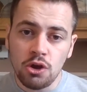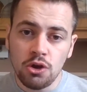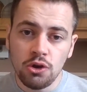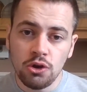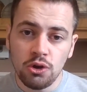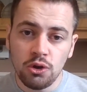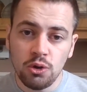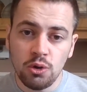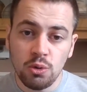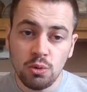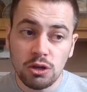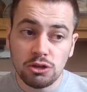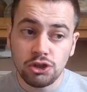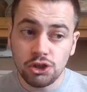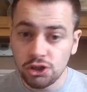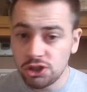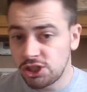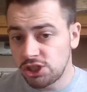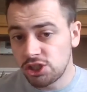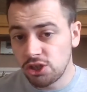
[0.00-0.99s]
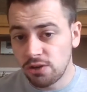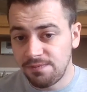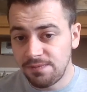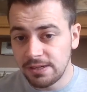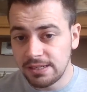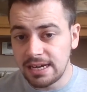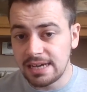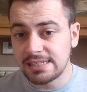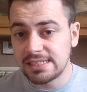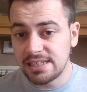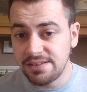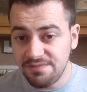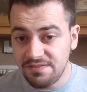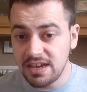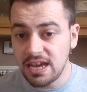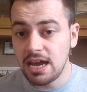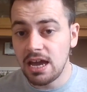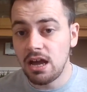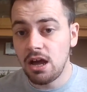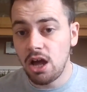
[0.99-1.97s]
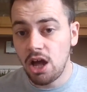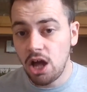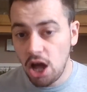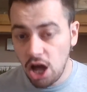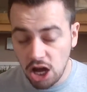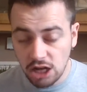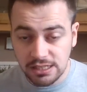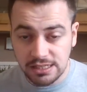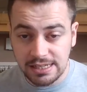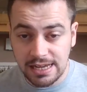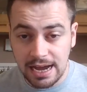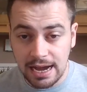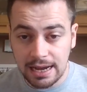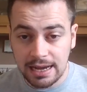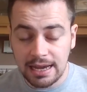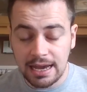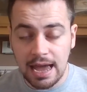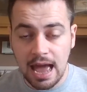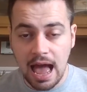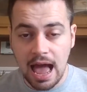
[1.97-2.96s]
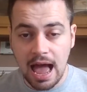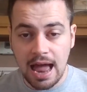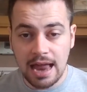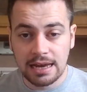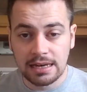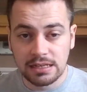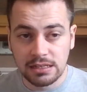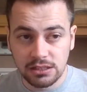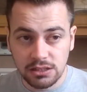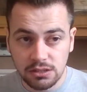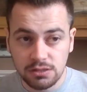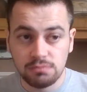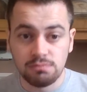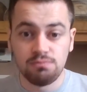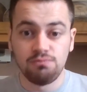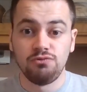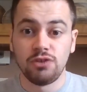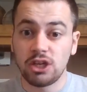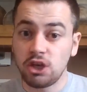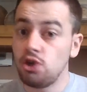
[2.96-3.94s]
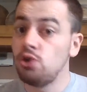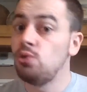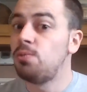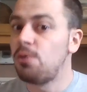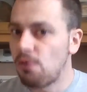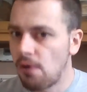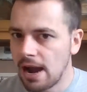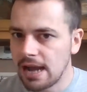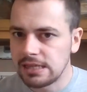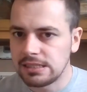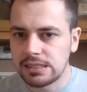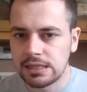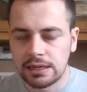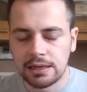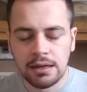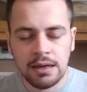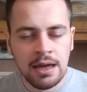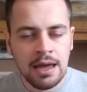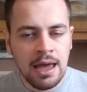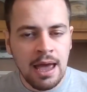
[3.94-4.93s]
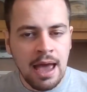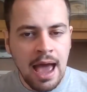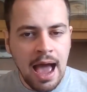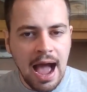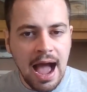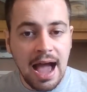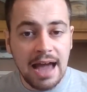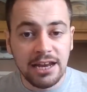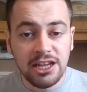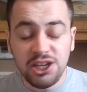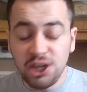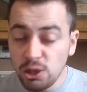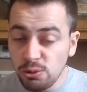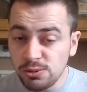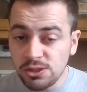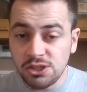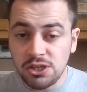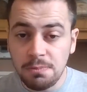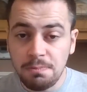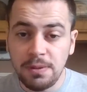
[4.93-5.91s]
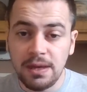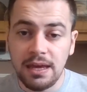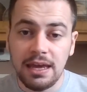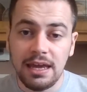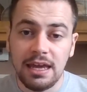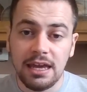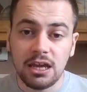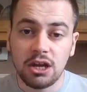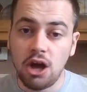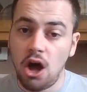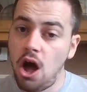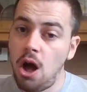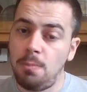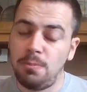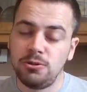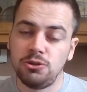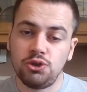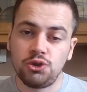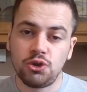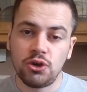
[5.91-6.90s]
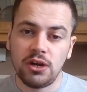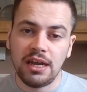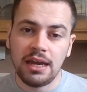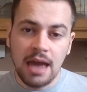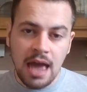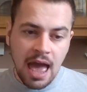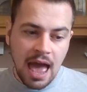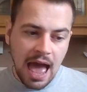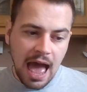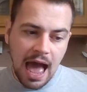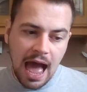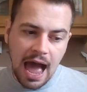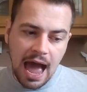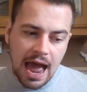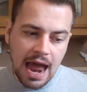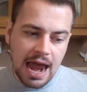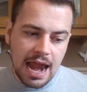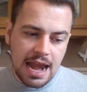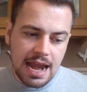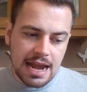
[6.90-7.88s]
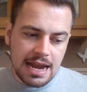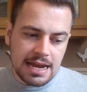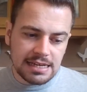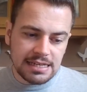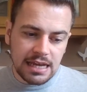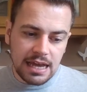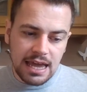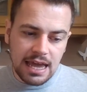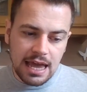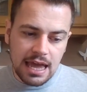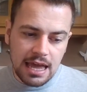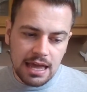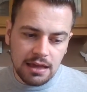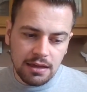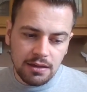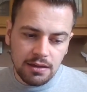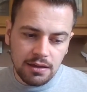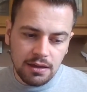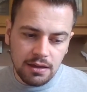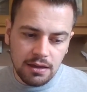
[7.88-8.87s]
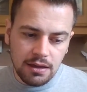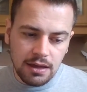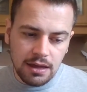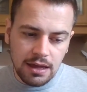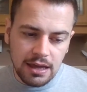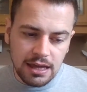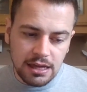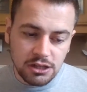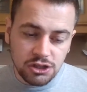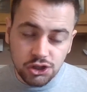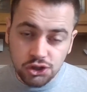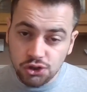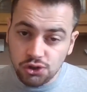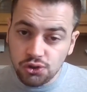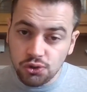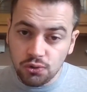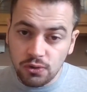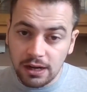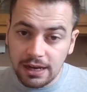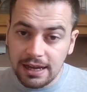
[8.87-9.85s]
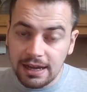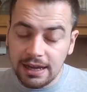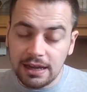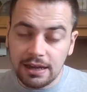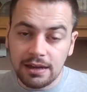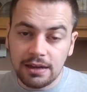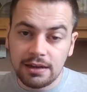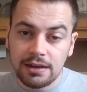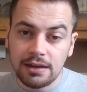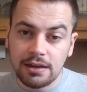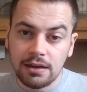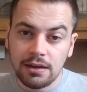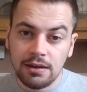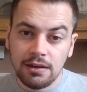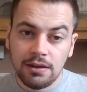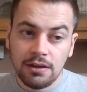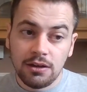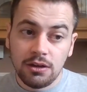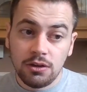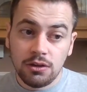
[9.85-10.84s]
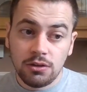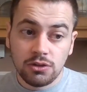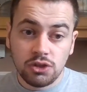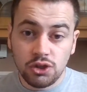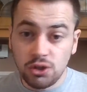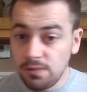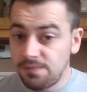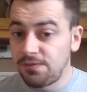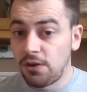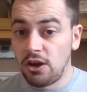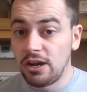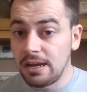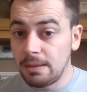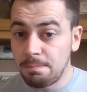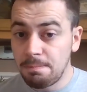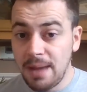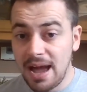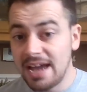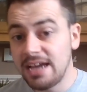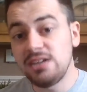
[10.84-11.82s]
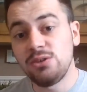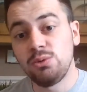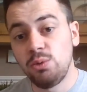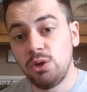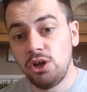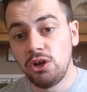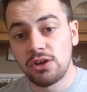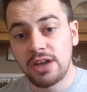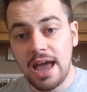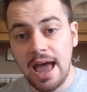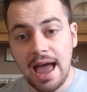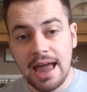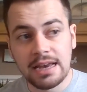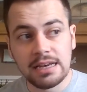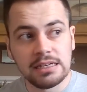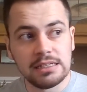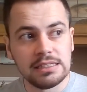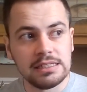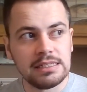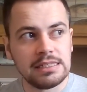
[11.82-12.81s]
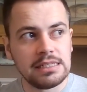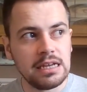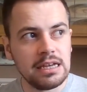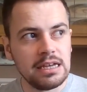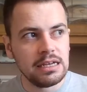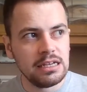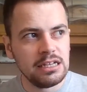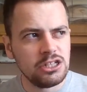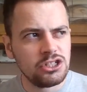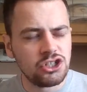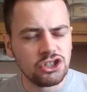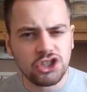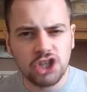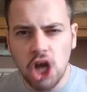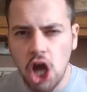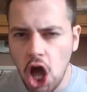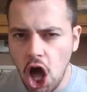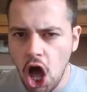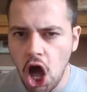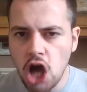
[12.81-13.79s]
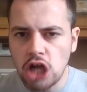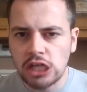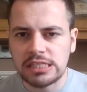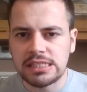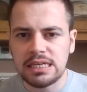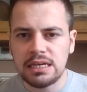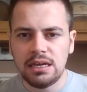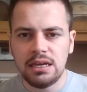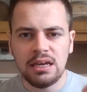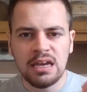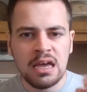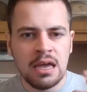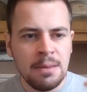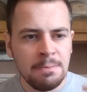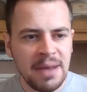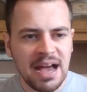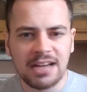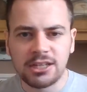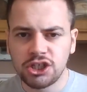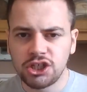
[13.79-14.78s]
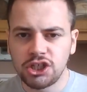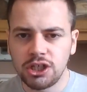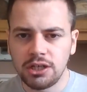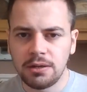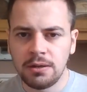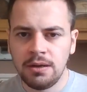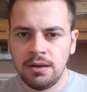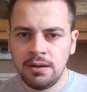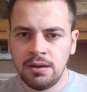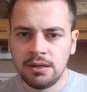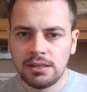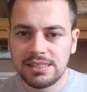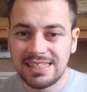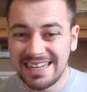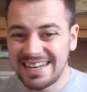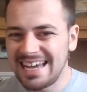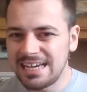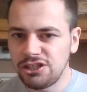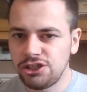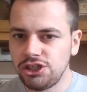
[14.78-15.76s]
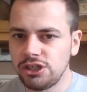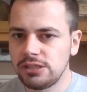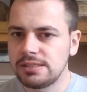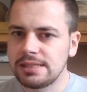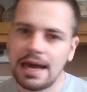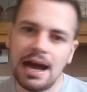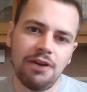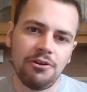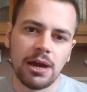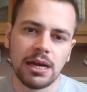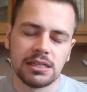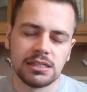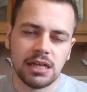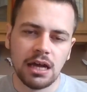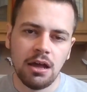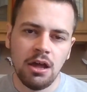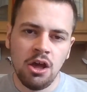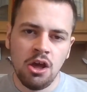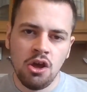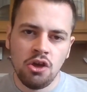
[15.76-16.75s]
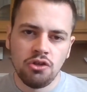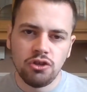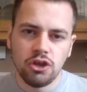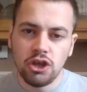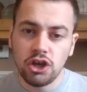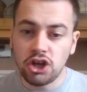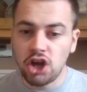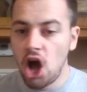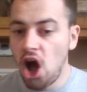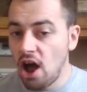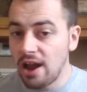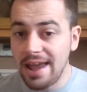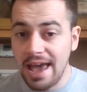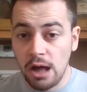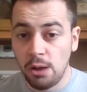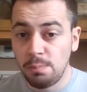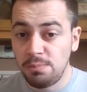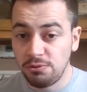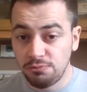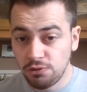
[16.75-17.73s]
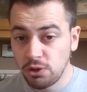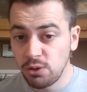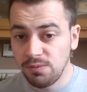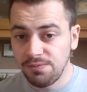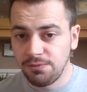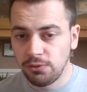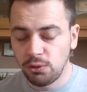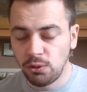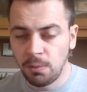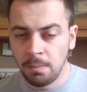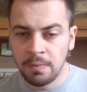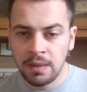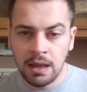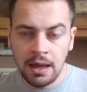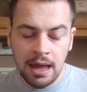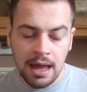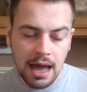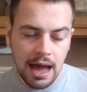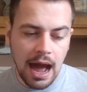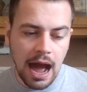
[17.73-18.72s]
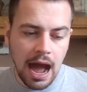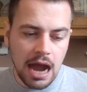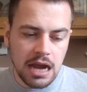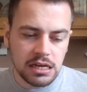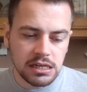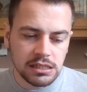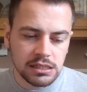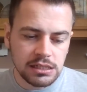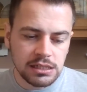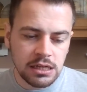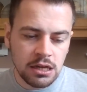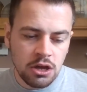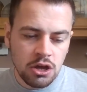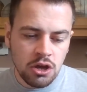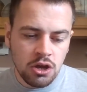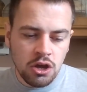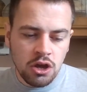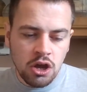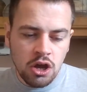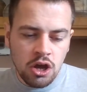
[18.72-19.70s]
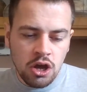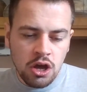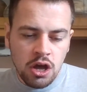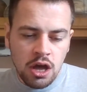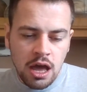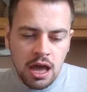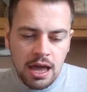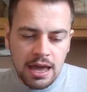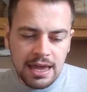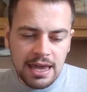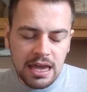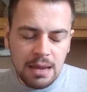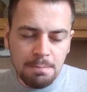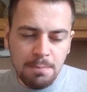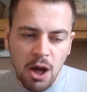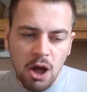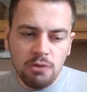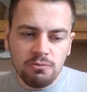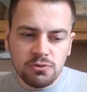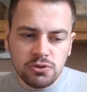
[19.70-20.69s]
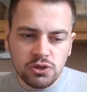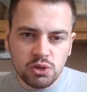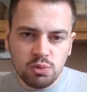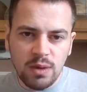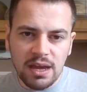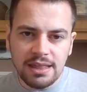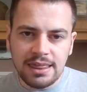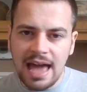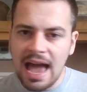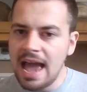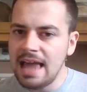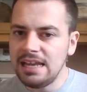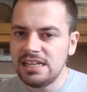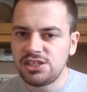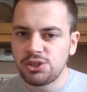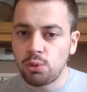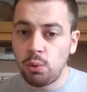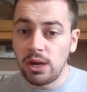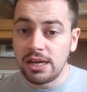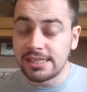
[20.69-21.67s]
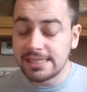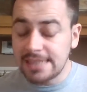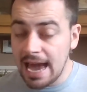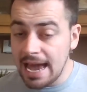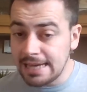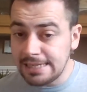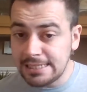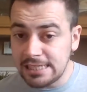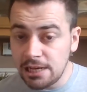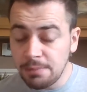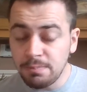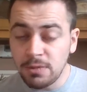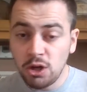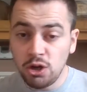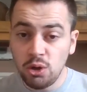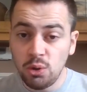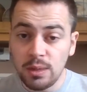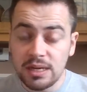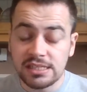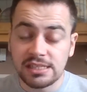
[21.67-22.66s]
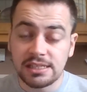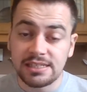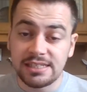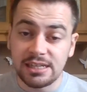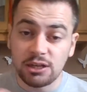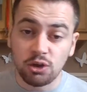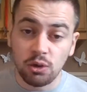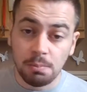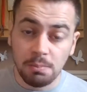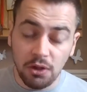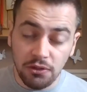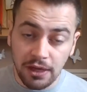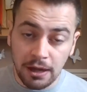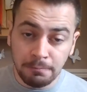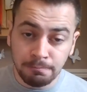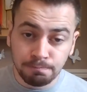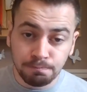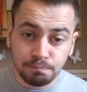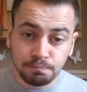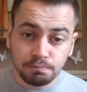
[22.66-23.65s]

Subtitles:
who has just suffered a severe heart attack and recuperating. And he used to be in carpentry and he's struggling to find paid work. And he's such a hearty, passionate, tenacious character that you can't help but root for. And he bonds with Hayley Squires Katie, who is a single mother,